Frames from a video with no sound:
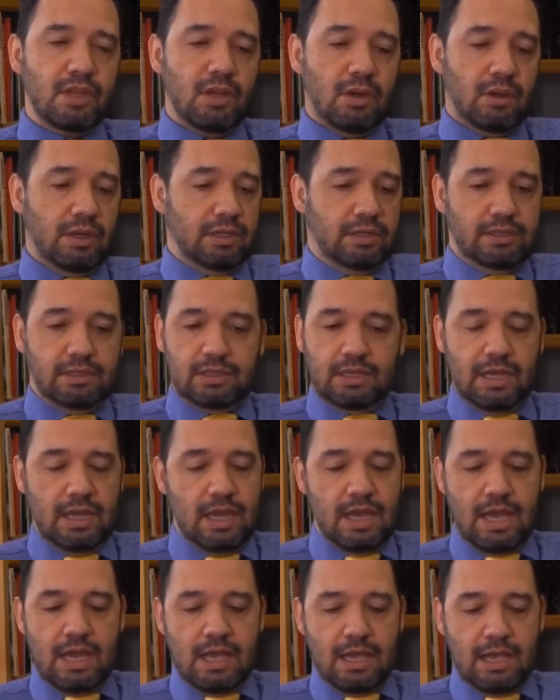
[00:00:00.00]
Congratulations
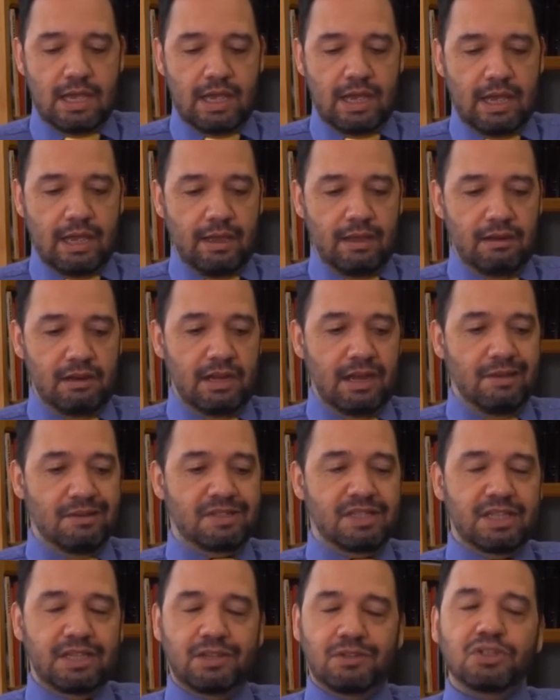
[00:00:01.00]
no, to them. It, it
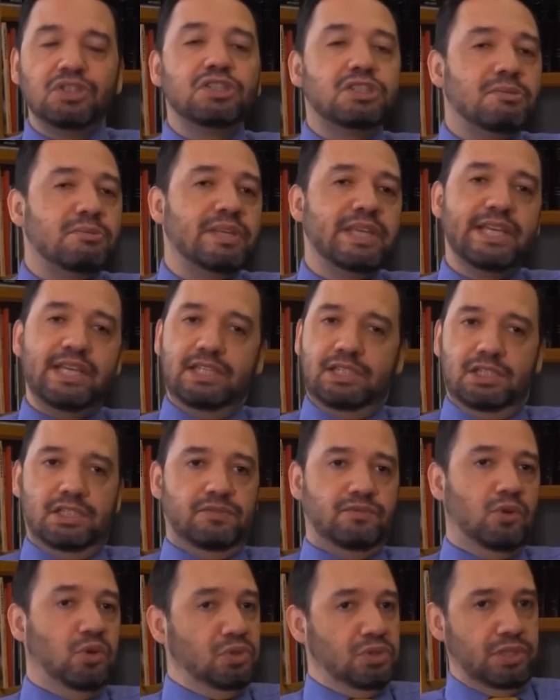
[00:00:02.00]
was, those are some of the
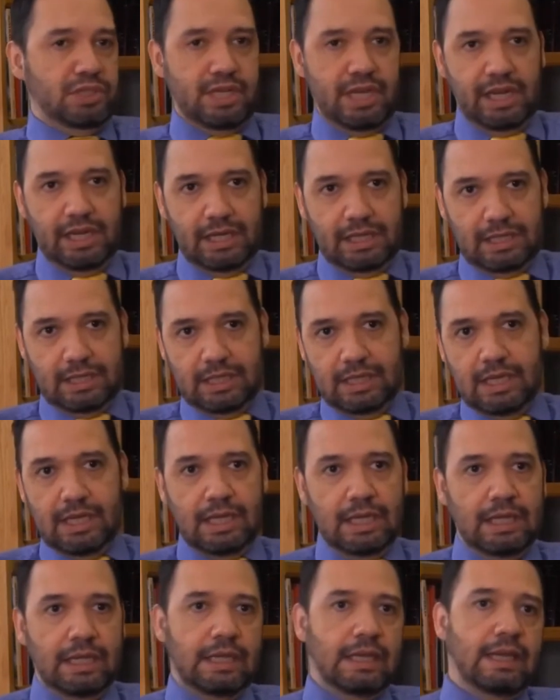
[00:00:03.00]
easiest sports to take.
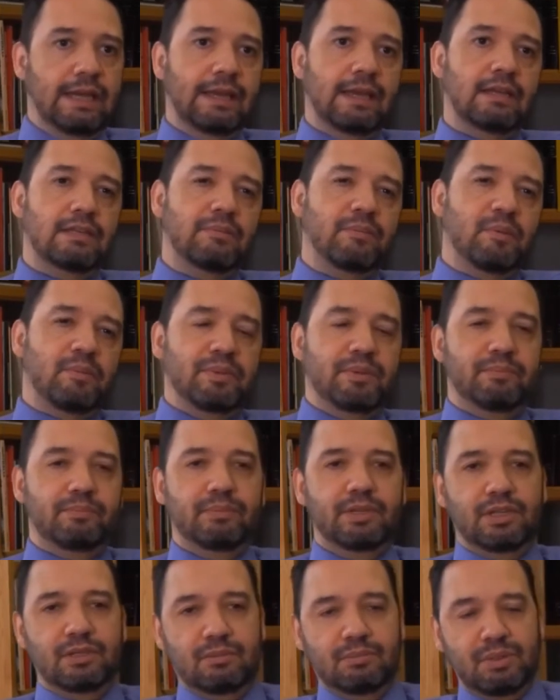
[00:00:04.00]
And that's a good one,
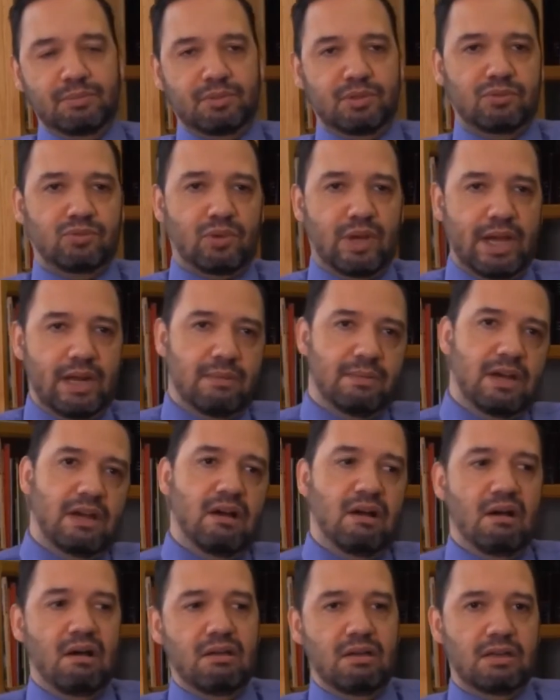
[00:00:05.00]
you know, people whine about,
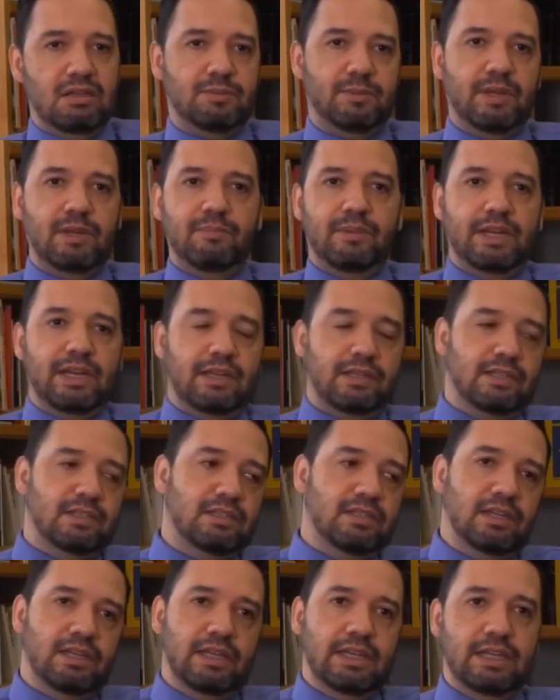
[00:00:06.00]
oh, there's spending money on this.
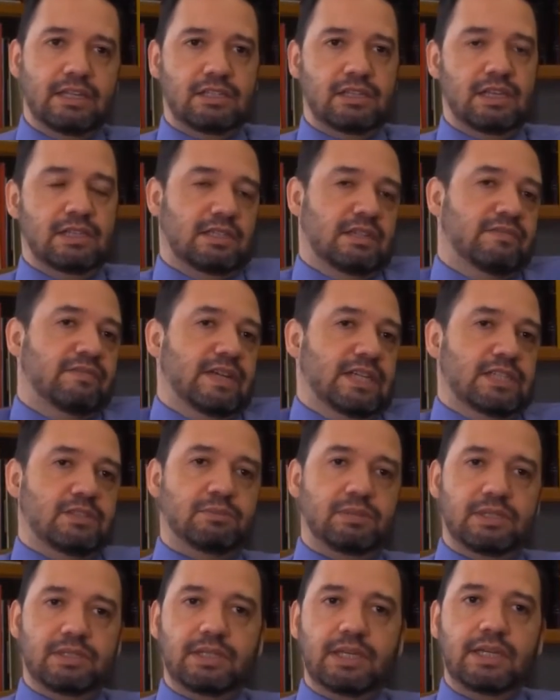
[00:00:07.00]
Yeah, it's, it's an
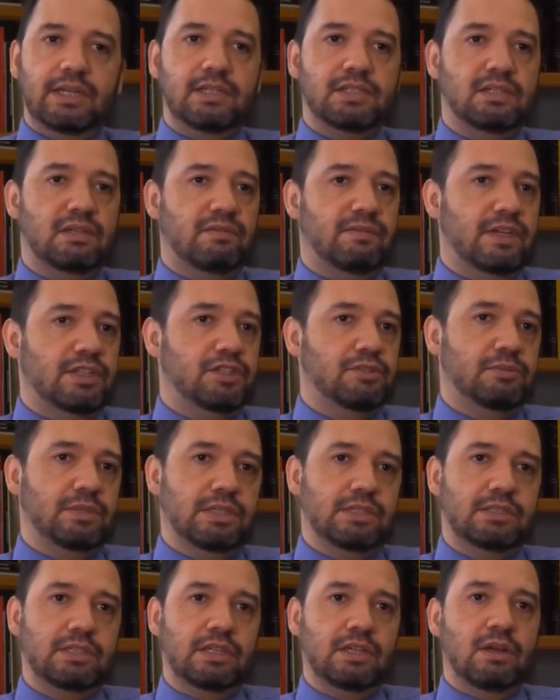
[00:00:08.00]
investment. It is an
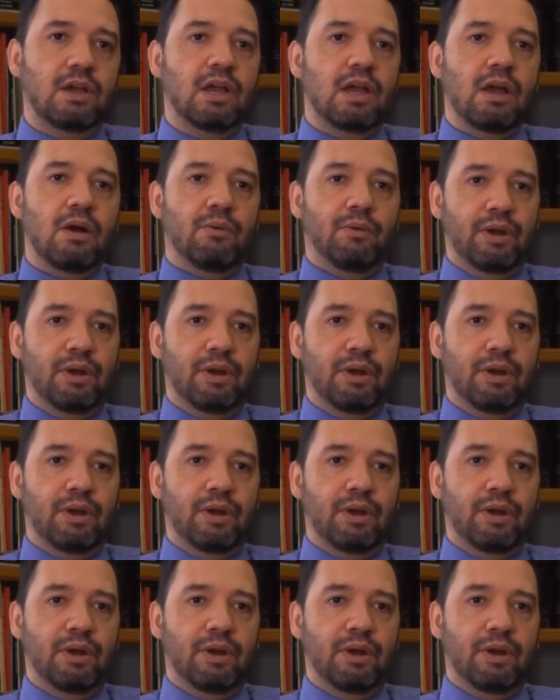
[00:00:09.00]
investment. Right.